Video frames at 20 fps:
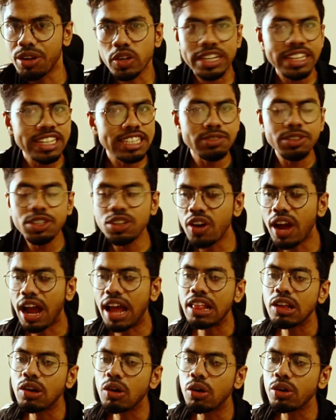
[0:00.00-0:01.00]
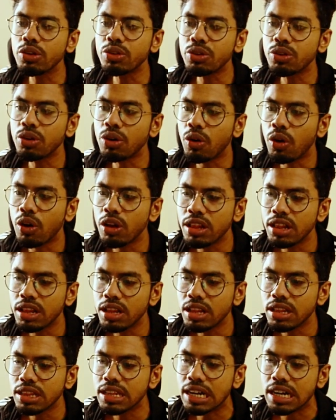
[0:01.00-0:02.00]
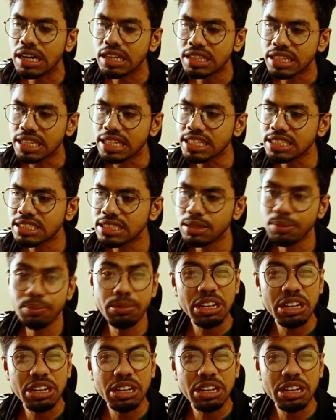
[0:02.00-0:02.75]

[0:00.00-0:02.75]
So in this video, I'll go through all the things,